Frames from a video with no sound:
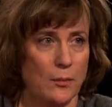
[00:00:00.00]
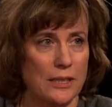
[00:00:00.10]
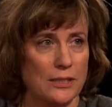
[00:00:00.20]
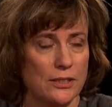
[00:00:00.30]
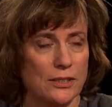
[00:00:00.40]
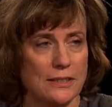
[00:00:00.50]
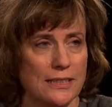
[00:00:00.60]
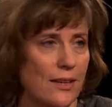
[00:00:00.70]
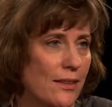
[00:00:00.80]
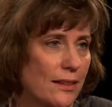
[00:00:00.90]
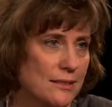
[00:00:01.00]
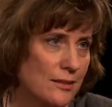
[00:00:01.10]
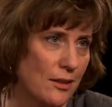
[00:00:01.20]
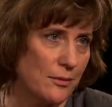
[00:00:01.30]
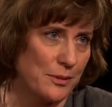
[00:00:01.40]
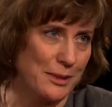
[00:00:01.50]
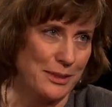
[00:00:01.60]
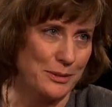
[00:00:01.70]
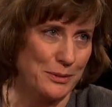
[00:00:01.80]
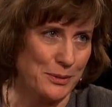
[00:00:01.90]
But it turns out that's not really
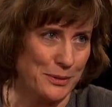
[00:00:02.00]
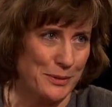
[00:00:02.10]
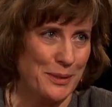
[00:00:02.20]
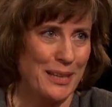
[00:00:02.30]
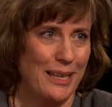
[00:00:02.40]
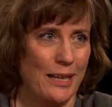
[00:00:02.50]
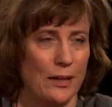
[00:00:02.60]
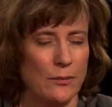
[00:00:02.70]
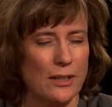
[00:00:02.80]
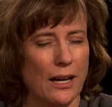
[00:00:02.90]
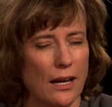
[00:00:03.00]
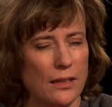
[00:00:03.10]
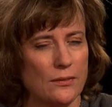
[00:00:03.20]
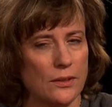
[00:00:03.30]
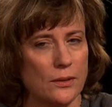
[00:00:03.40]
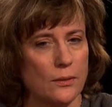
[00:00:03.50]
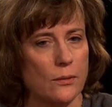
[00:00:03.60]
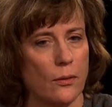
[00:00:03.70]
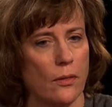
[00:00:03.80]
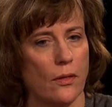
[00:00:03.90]
true. And we kind of
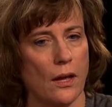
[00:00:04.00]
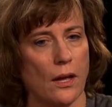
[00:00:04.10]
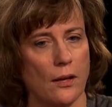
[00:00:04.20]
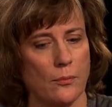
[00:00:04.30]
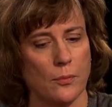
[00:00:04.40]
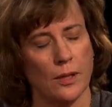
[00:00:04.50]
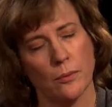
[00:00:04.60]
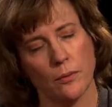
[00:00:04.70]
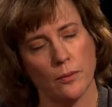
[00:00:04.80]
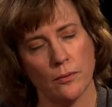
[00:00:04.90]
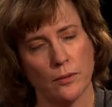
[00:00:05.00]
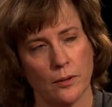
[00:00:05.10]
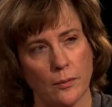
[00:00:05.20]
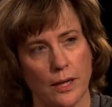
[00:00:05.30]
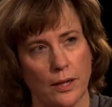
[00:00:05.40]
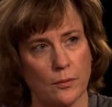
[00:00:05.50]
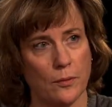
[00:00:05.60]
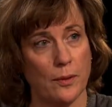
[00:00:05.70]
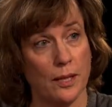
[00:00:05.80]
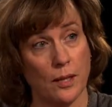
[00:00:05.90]
knew that people with real pain
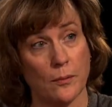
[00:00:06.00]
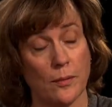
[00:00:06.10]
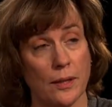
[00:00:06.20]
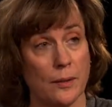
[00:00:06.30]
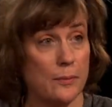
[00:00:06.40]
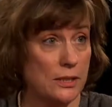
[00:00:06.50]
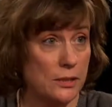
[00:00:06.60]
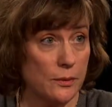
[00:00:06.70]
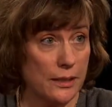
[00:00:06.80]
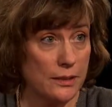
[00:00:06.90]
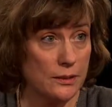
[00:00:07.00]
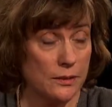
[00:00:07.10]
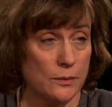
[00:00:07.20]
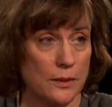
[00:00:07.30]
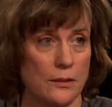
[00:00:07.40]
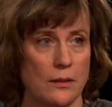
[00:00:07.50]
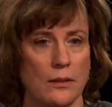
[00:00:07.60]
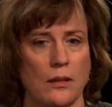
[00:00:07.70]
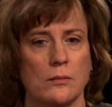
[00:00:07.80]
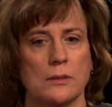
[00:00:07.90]
would become habituated to it.
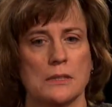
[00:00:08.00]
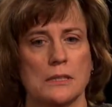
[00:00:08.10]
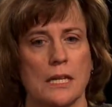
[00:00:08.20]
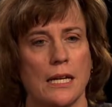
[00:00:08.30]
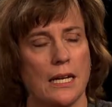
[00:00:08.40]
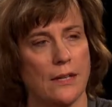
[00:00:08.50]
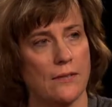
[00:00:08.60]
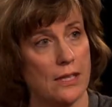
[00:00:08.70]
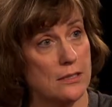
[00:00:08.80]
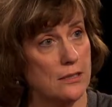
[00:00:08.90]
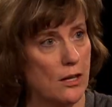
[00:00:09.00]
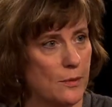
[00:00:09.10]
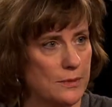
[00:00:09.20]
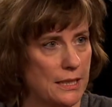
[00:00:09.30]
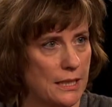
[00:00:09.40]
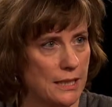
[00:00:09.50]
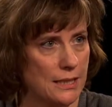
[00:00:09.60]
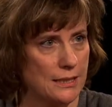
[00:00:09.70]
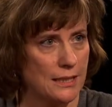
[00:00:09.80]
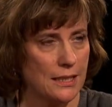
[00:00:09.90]
In other words, if they stopped taking
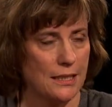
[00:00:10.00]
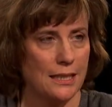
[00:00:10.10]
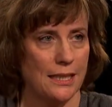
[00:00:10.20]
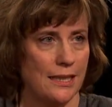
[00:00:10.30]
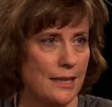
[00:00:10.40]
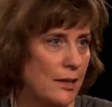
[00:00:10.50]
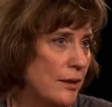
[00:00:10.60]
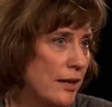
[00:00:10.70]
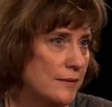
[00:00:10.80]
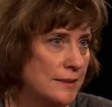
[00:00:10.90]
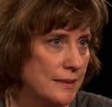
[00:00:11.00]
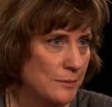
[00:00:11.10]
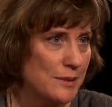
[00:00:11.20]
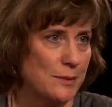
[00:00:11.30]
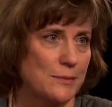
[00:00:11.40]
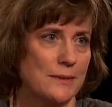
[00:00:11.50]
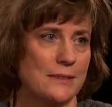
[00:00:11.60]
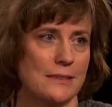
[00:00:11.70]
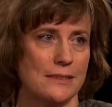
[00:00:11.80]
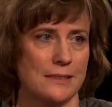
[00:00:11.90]
it suddenly, they'd have symptoms
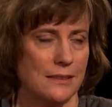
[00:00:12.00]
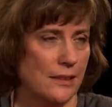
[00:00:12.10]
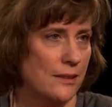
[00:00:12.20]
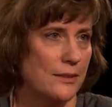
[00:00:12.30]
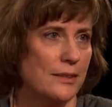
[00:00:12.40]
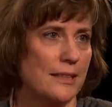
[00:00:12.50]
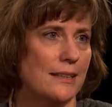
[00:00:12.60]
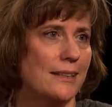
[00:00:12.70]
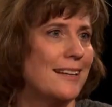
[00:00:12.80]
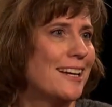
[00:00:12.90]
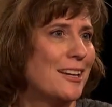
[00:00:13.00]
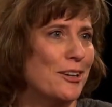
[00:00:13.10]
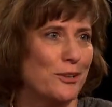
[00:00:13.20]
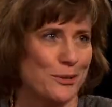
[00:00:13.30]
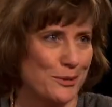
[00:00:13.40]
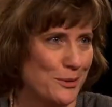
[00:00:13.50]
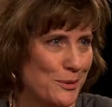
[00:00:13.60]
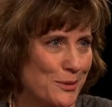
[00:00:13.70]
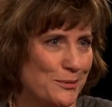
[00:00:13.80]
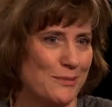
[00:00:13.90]
such as diarrhea or,
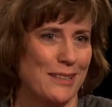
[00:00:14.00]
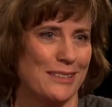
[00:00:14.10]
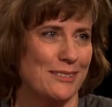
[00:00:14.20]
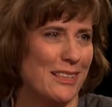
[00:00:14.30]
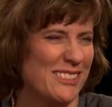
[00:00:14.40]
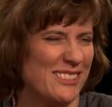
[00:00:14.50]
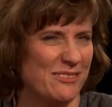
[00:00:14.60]
or and, and